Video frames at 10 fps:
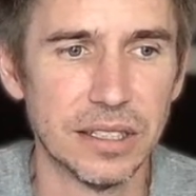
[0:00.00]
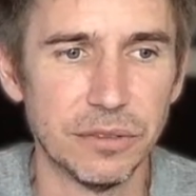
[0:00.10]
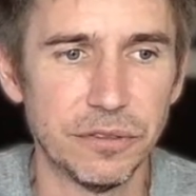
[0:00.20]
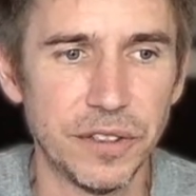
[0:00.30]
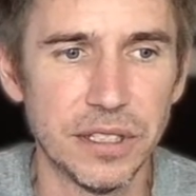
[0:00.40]

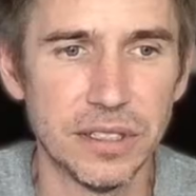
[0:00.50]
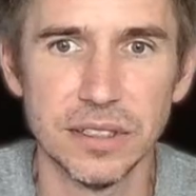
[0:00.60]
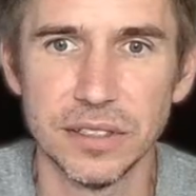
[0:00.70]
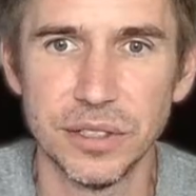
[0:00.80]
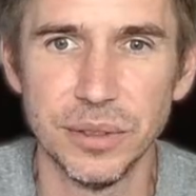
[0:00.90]
field
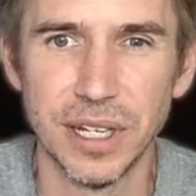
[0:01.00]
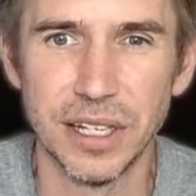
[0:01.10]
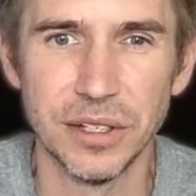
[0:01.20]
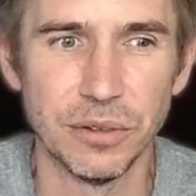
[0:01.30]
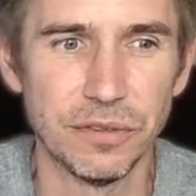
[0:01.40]
to the
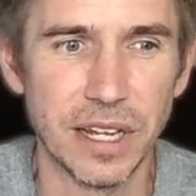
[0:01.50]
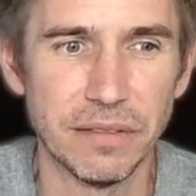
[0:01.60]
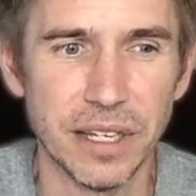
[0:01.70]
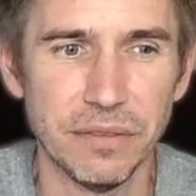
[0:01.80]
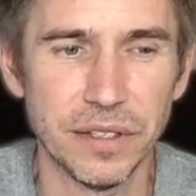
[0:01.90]
unknown
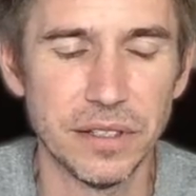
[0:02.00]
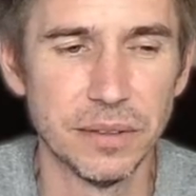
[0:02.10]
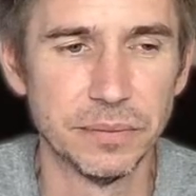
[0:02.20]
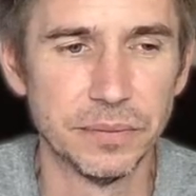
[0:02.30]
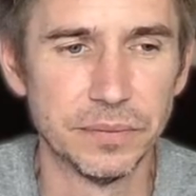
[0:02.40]
5A field.
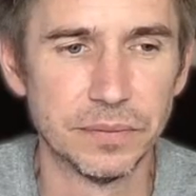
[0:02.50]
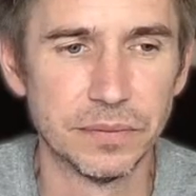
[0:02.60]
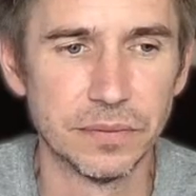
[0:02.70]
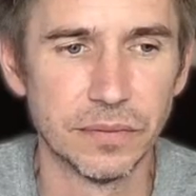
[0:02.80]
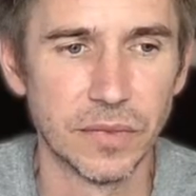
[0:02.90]

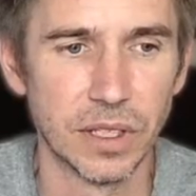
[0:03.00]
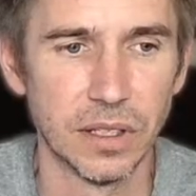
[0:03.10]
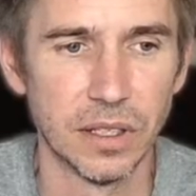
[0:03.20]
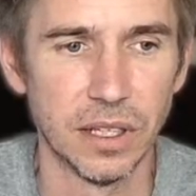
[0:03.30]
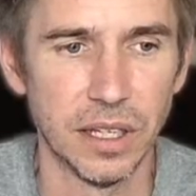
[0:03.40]

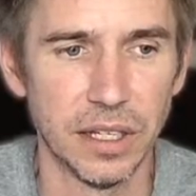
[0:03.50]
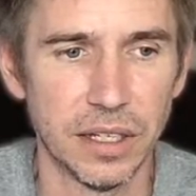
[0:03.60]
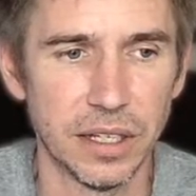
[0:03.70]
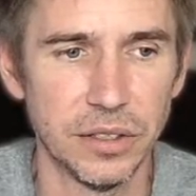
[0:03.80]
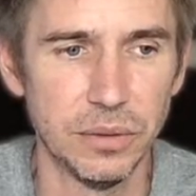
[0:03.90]
And
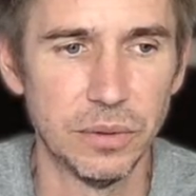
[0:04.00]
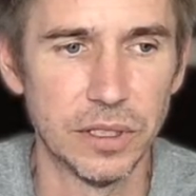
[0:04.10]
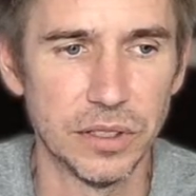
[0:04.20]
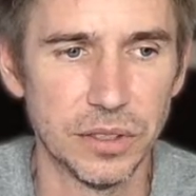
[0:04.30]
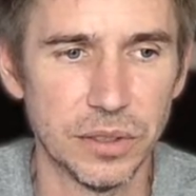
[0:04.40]
I do
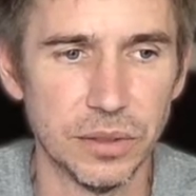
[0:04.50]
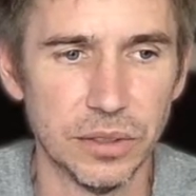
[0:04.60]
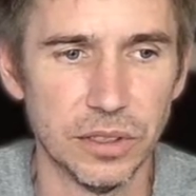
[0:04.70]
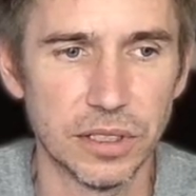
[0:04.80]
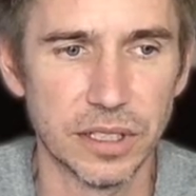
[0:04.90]
want to
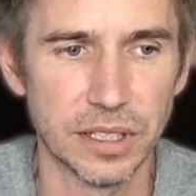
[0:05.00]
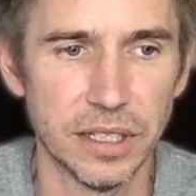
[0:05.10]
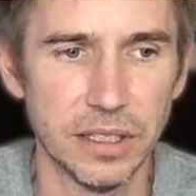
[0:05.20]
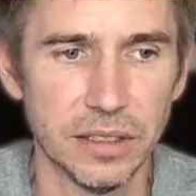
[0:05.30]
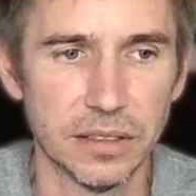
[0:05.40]
look at that.